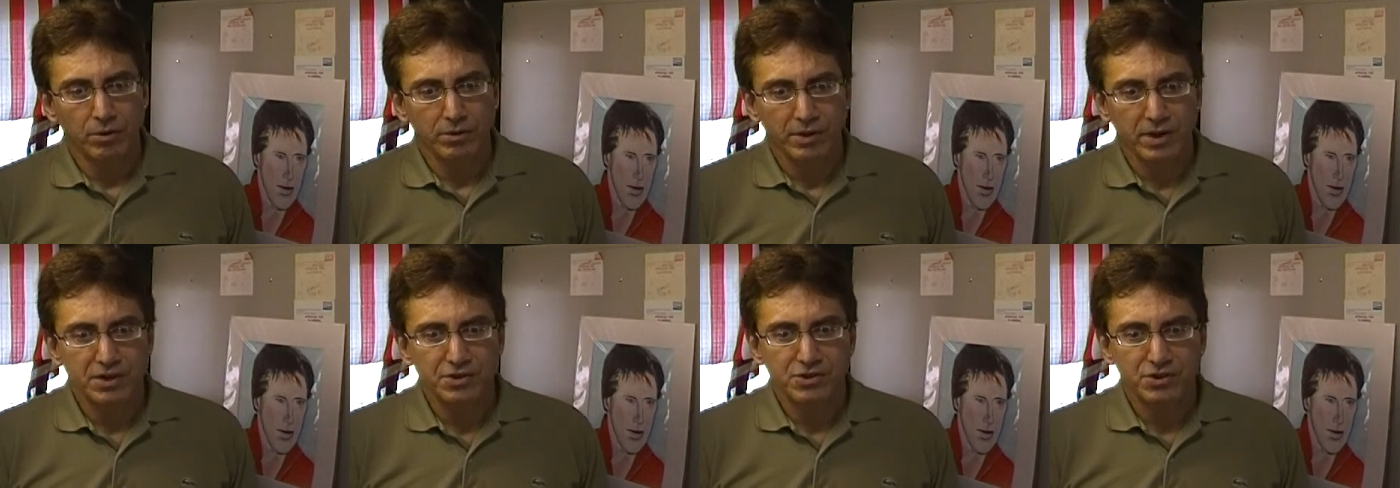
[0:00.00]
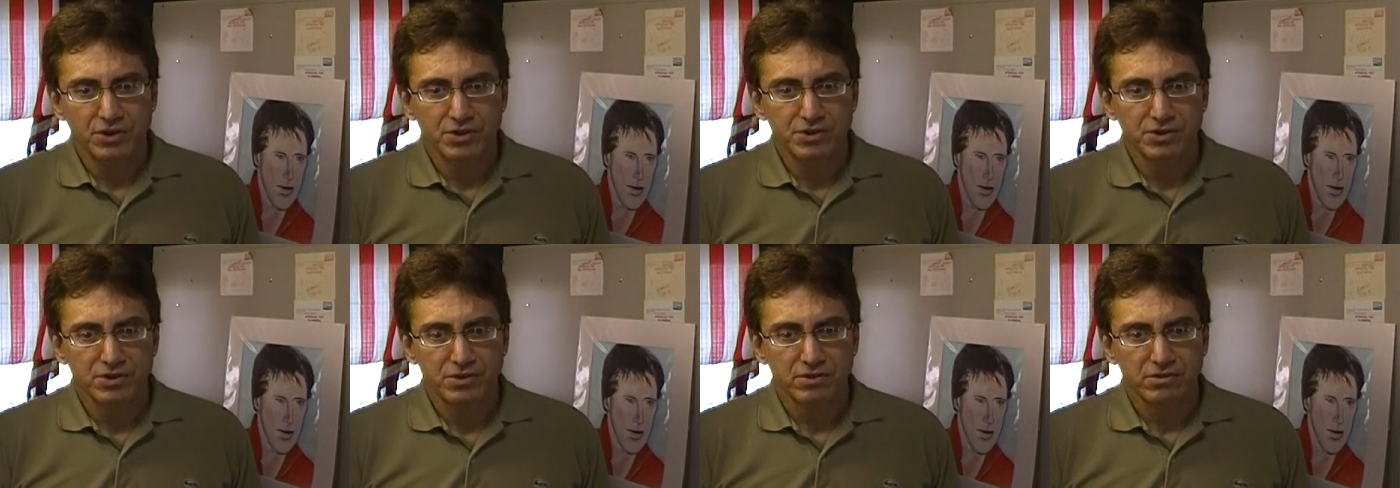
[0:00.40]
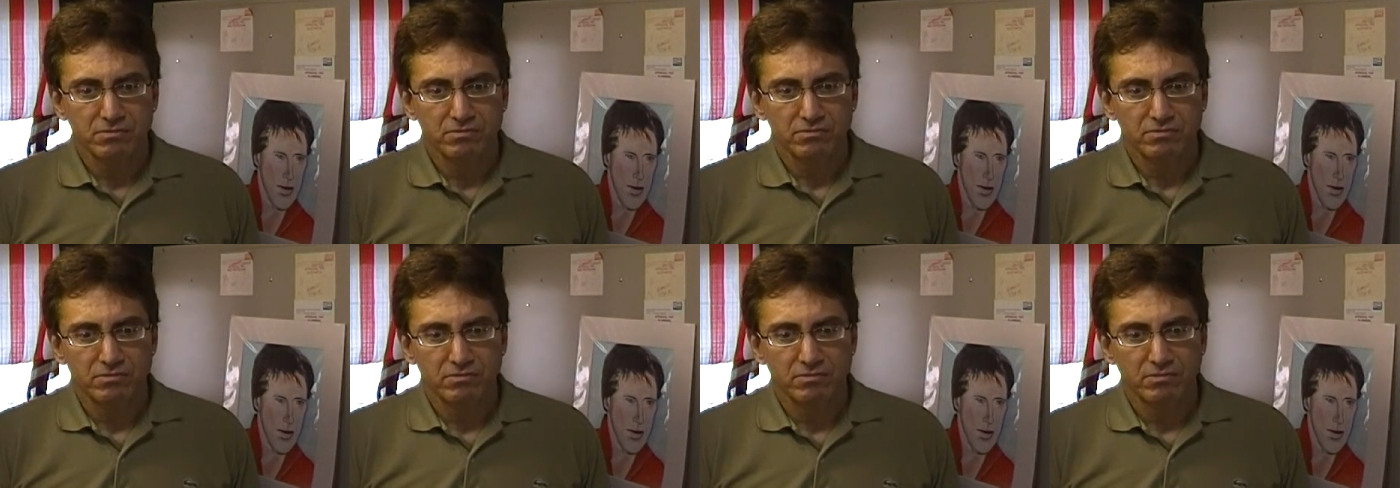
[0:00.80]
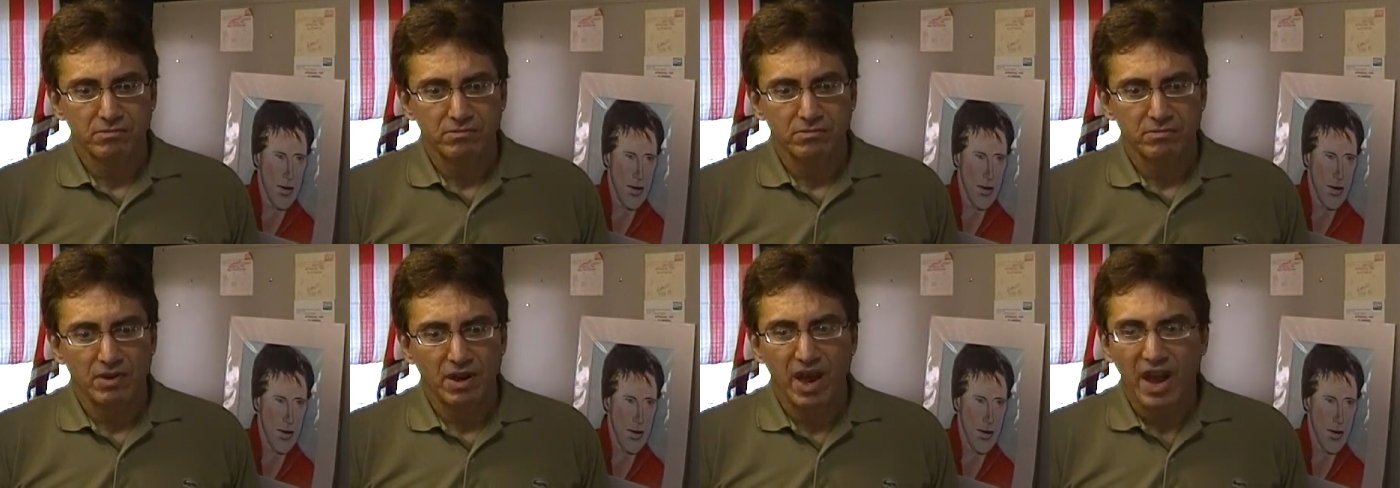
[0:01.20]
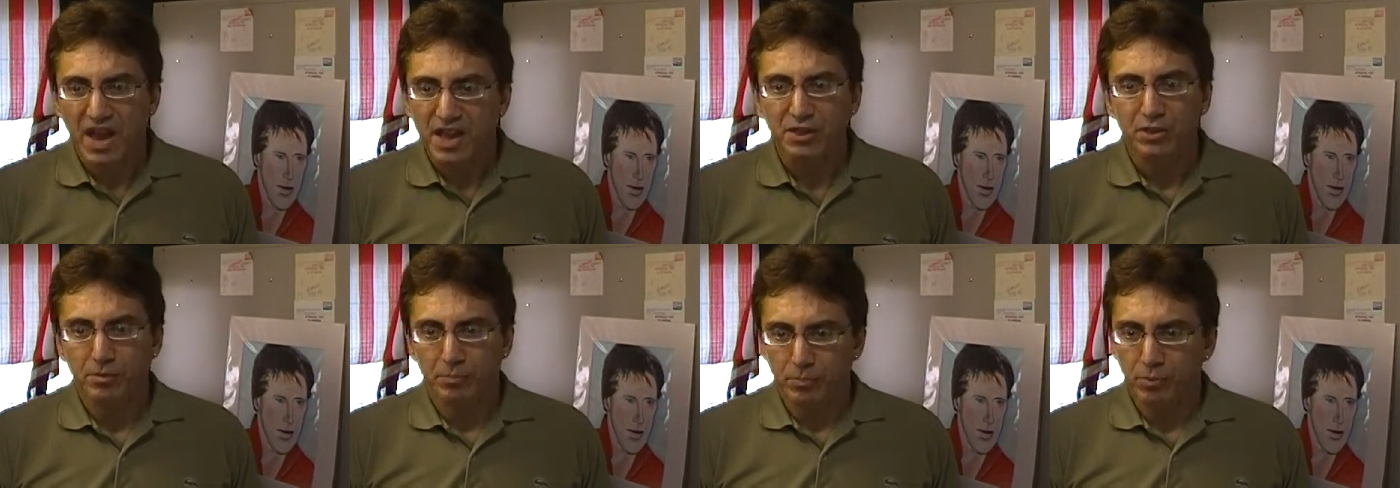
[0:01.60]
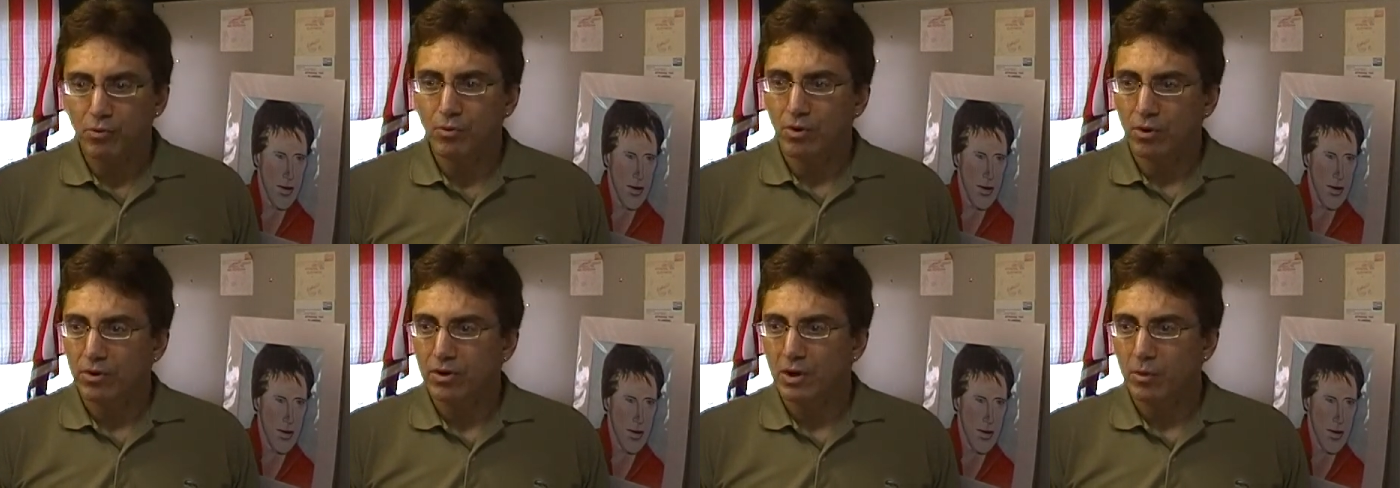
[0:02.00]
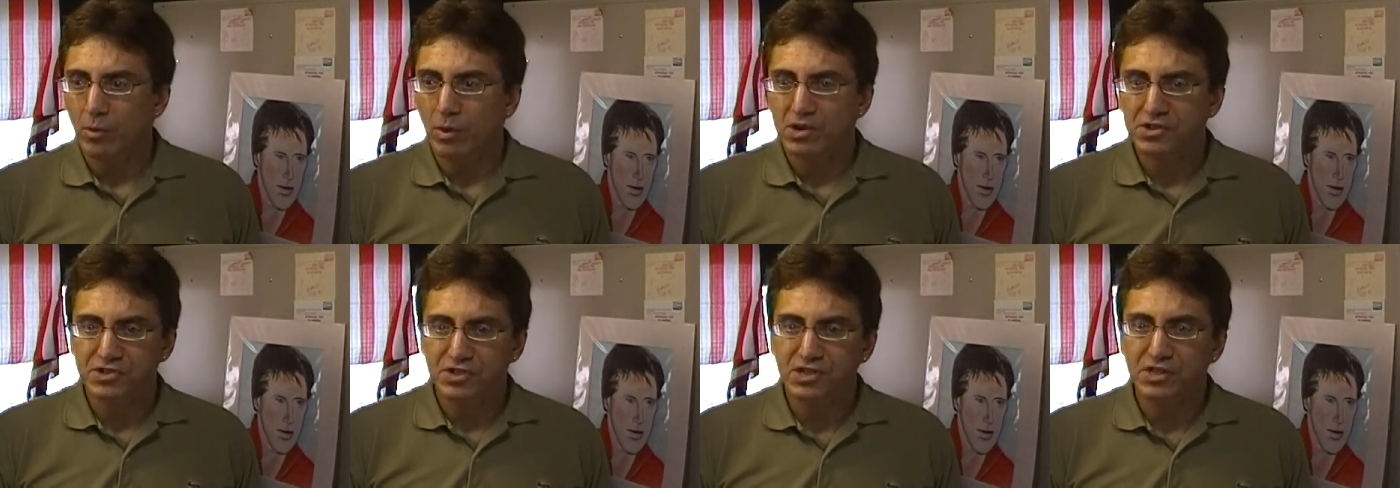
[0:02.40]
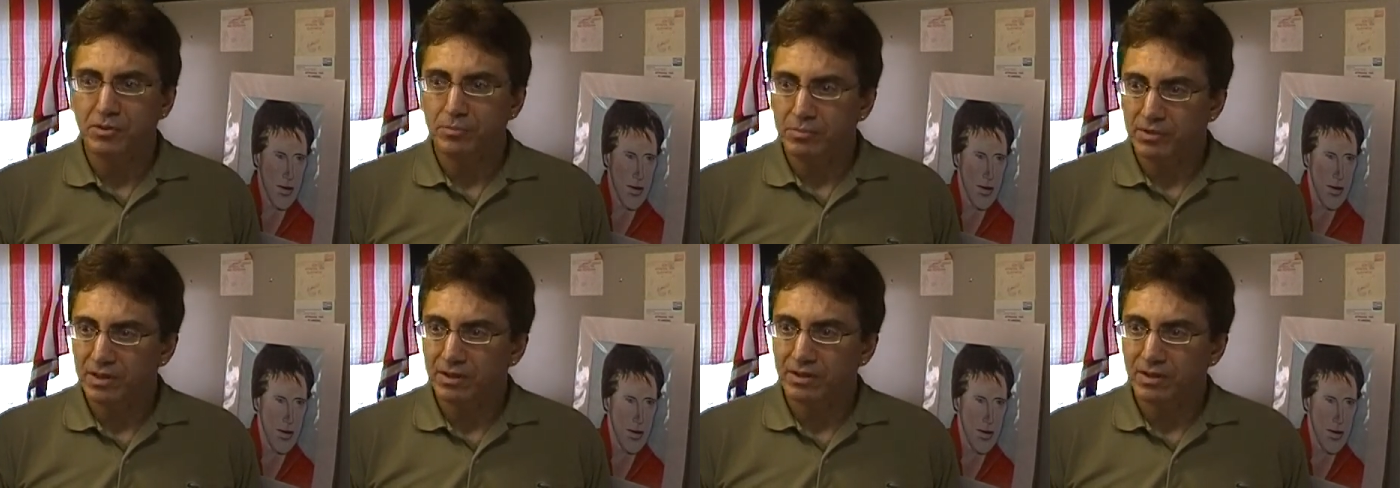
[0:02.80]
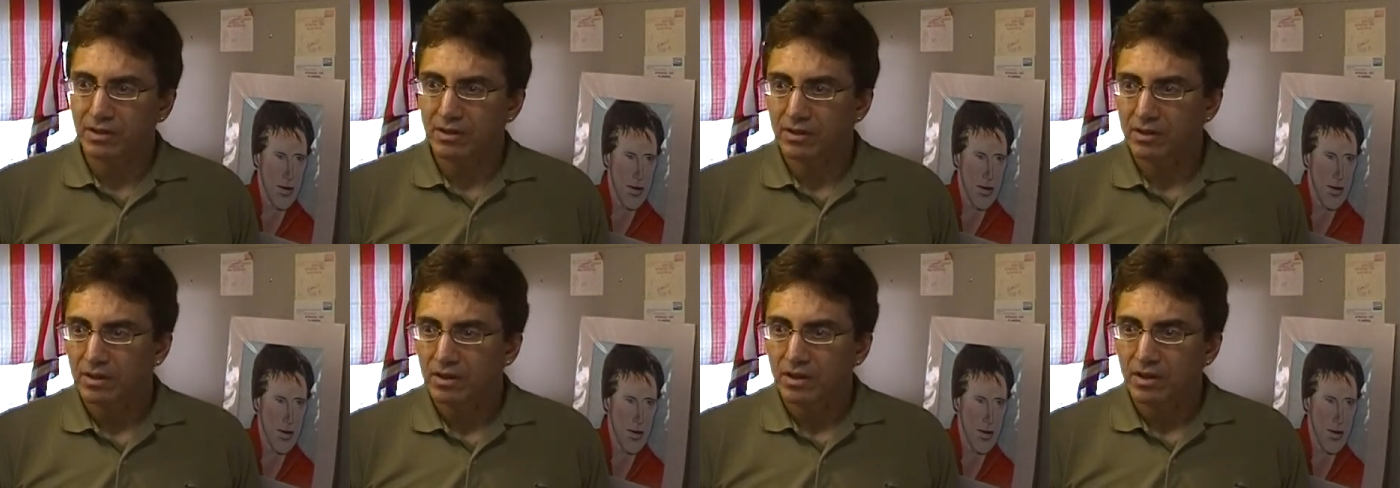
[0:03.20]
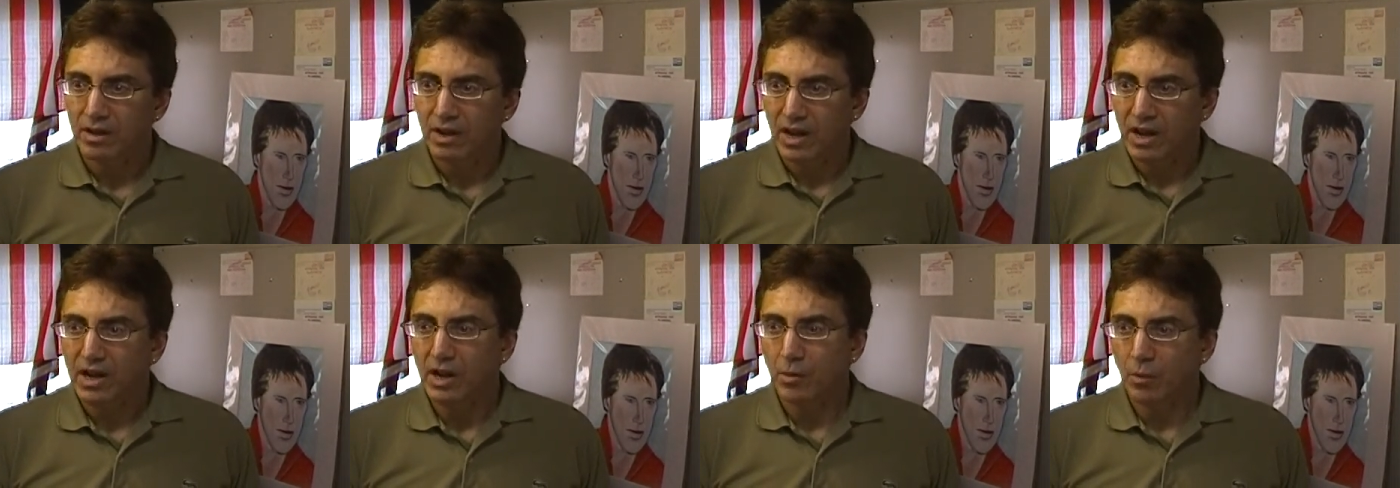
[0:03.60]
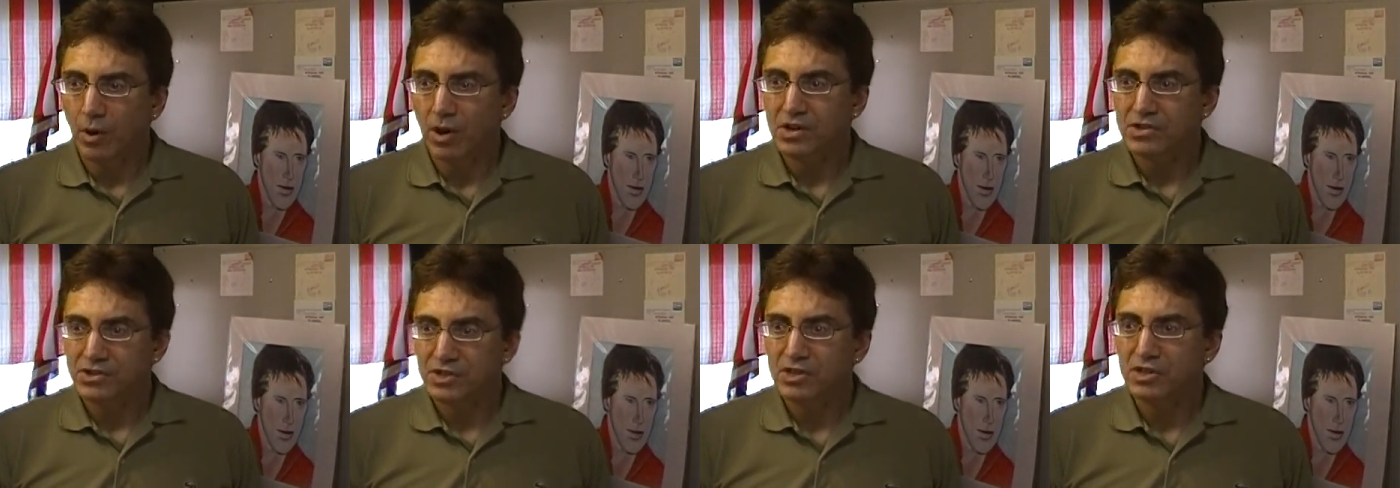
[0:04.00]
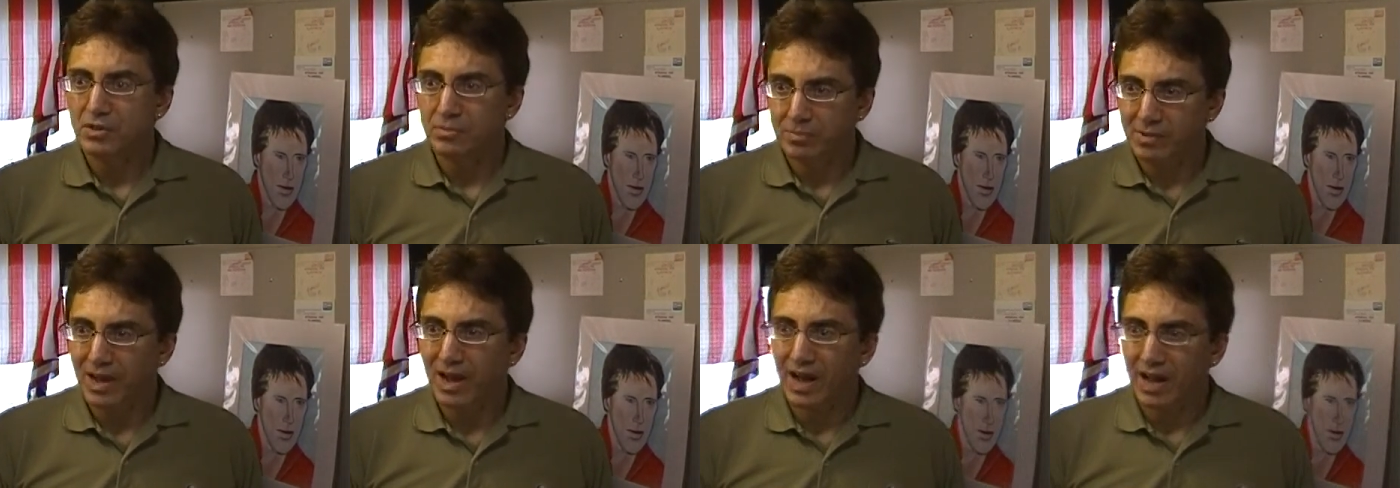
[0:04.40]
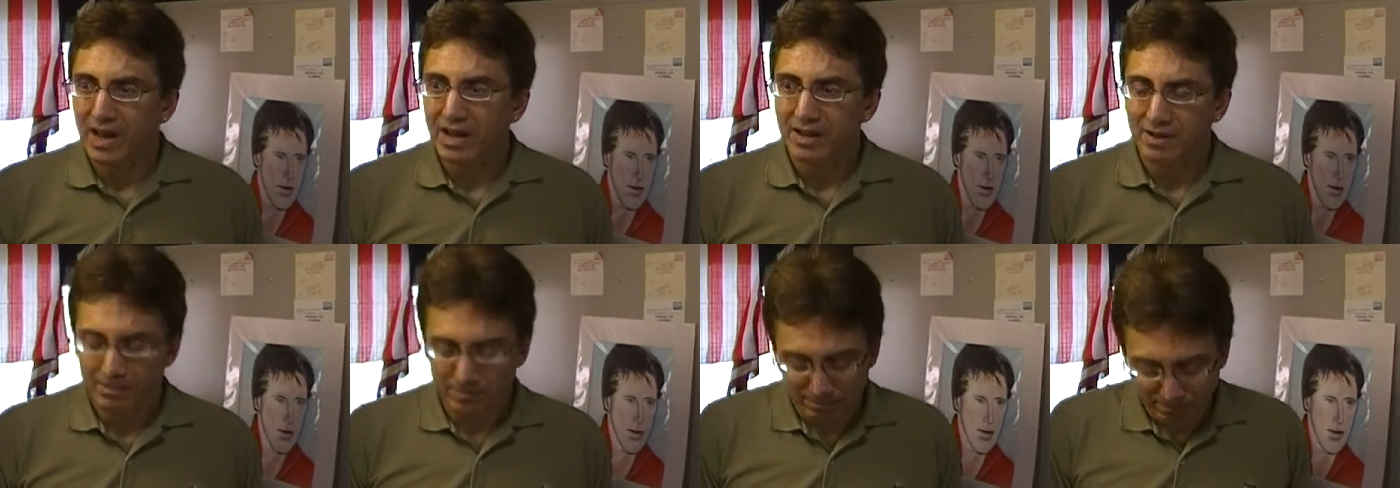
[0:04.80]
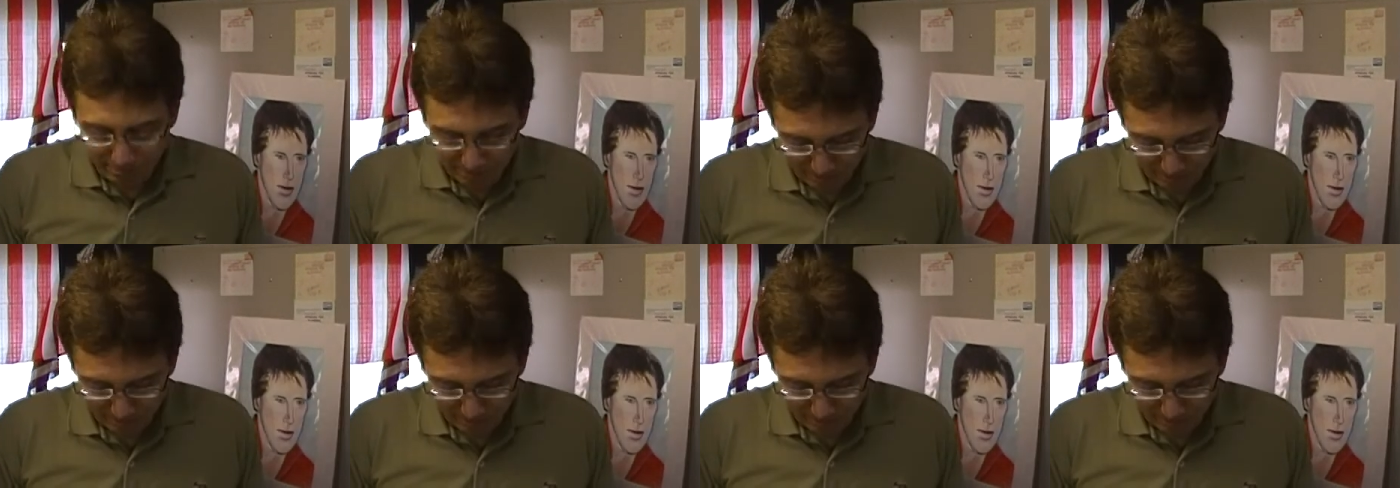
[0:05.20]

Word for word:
Speaker 1: or they just hate the poor and they want to see well, them. Well, they hate the poor, and they want to see them die.